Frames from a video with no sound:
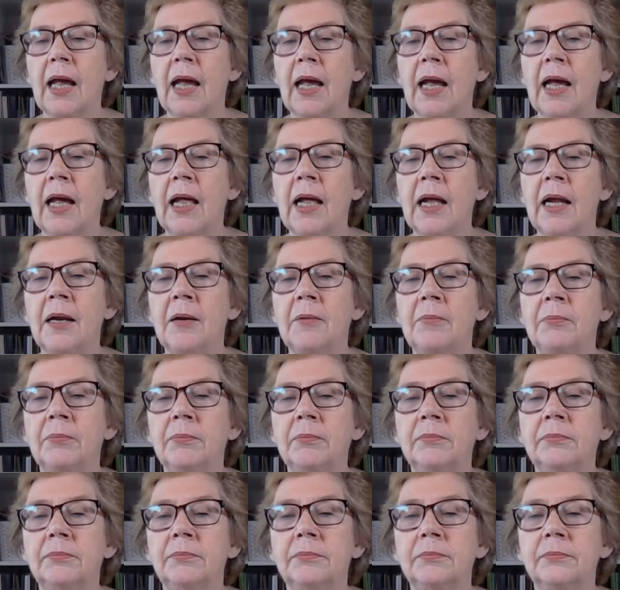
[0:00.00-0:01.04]

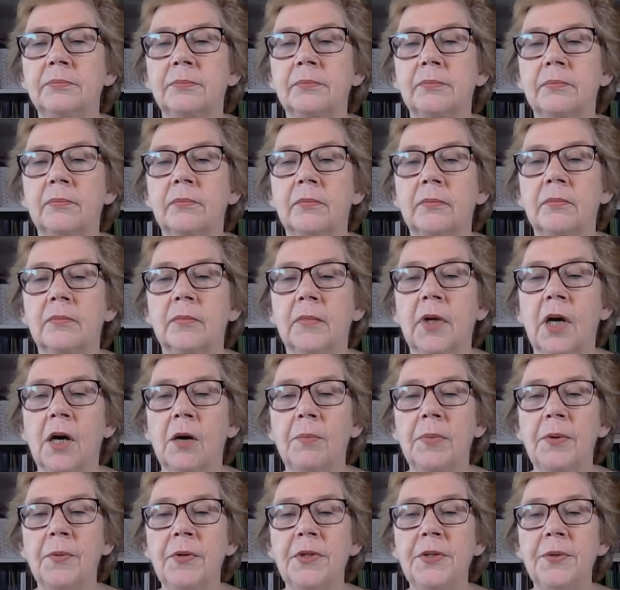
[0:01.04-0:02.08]
Um,
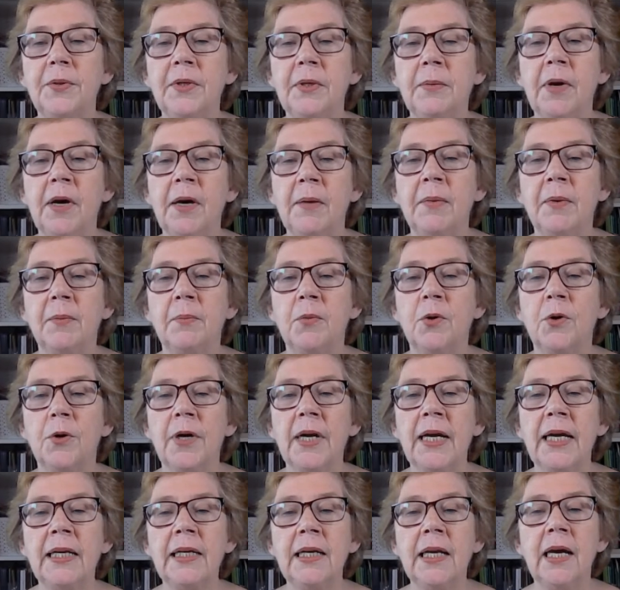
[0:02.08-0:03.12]
I'll be with you in a moment,
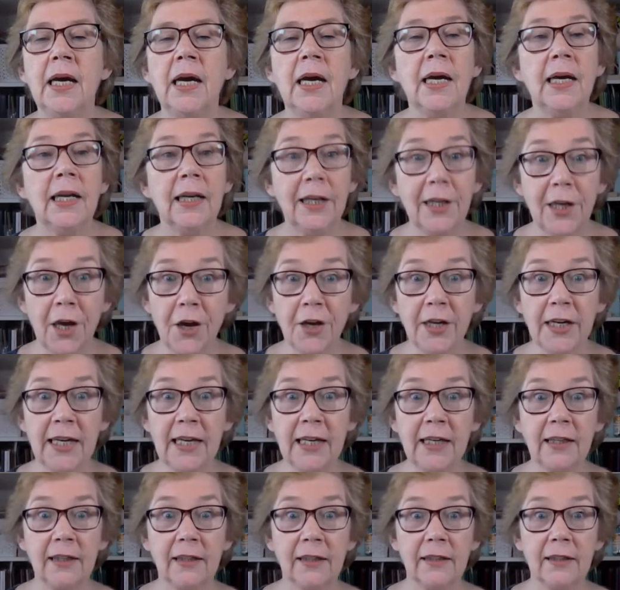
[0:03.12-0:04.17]
Maureen.
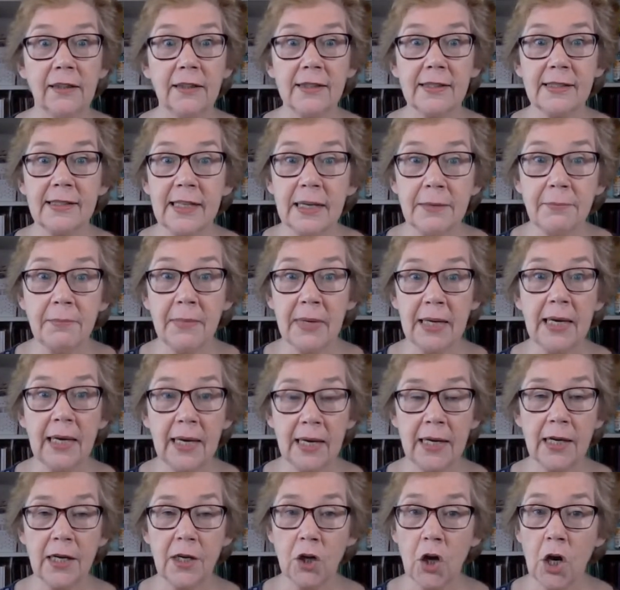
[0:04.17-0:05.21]
Leonie, send me
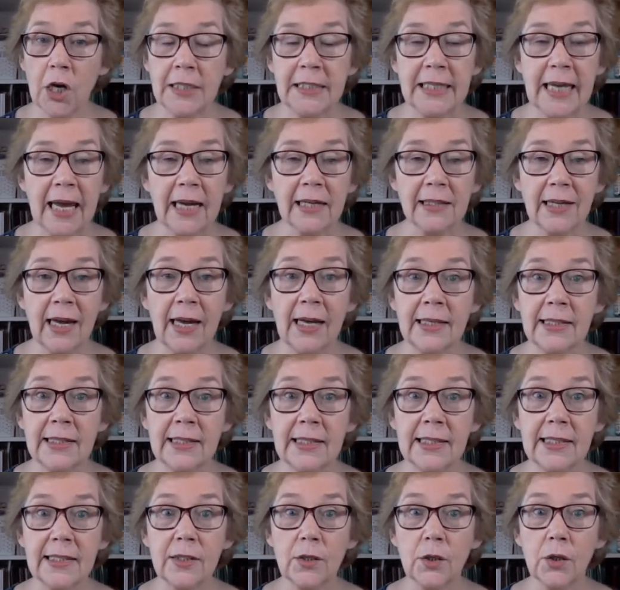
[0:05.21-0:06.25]
a contact
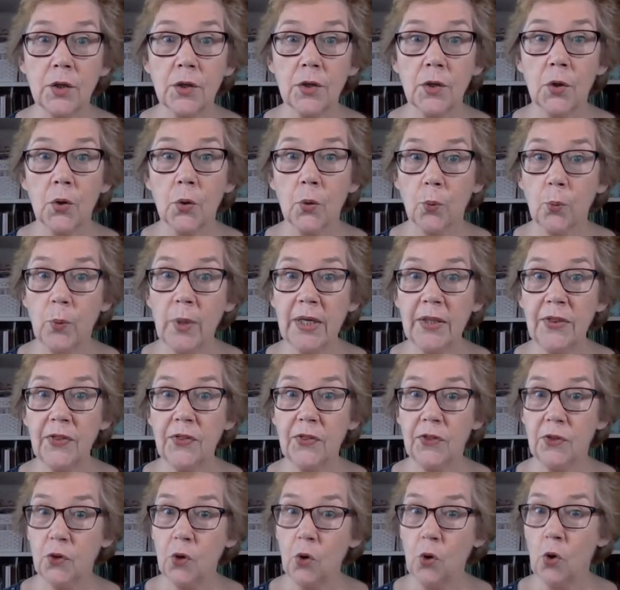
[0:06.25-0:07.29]
us with
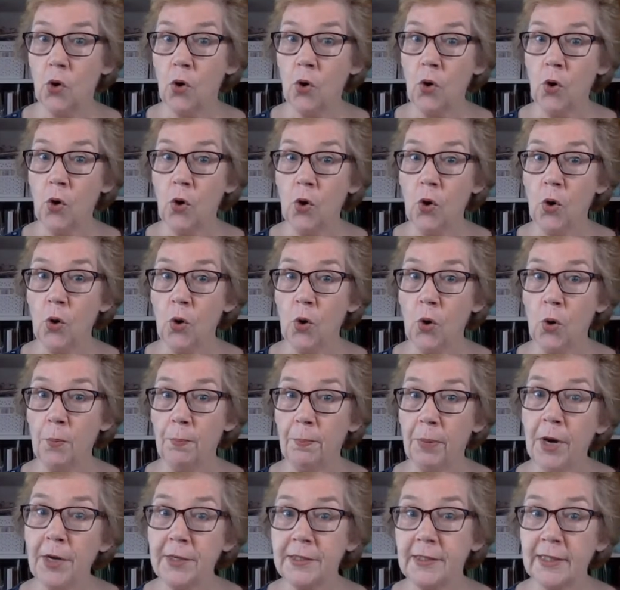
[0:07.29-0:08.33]

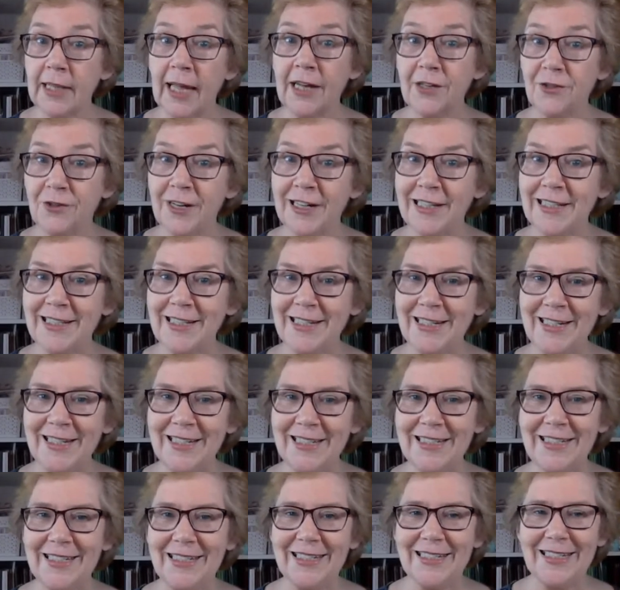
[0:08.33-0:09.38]
your postal address in
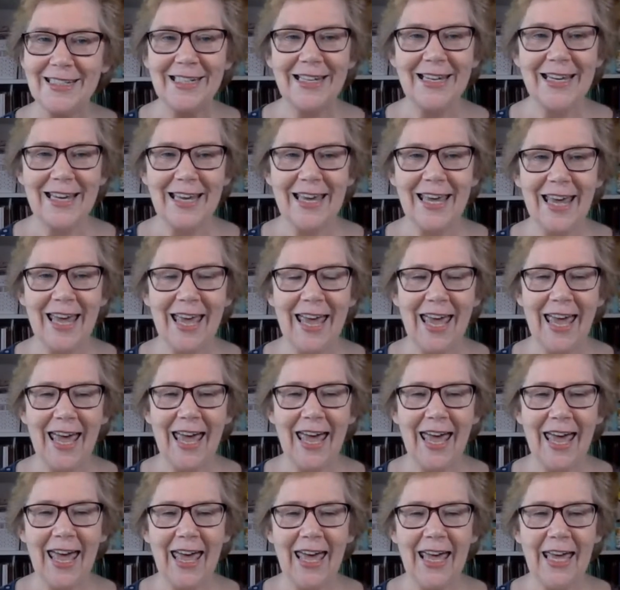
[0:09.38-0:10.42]
it,
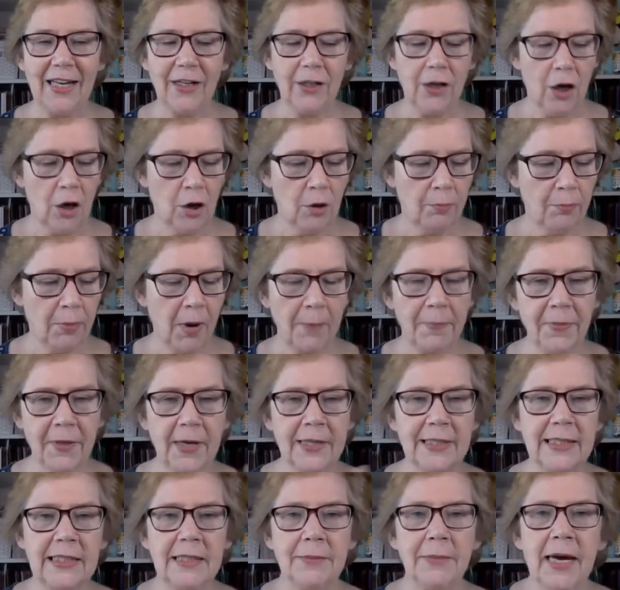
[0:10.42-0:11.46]
and I'll pop
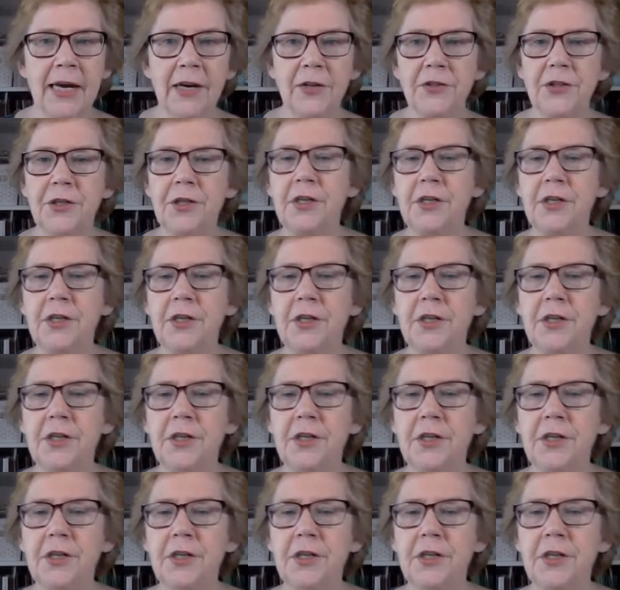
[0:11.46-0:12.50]
those in the mail to you
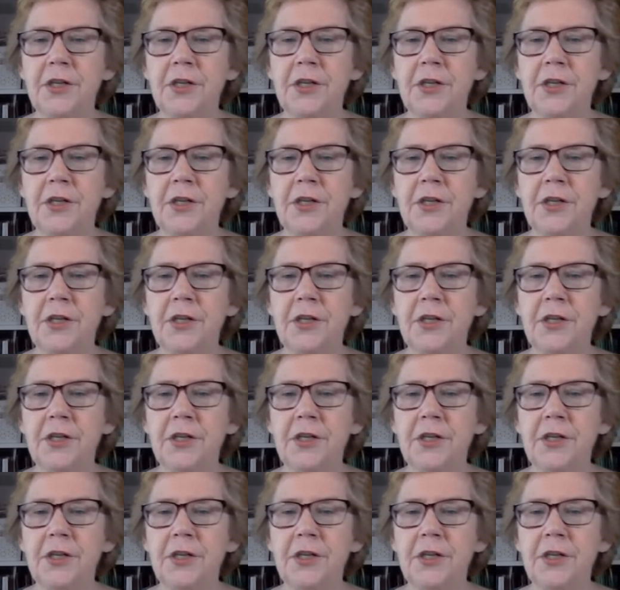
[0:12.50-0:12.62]
tomorrow.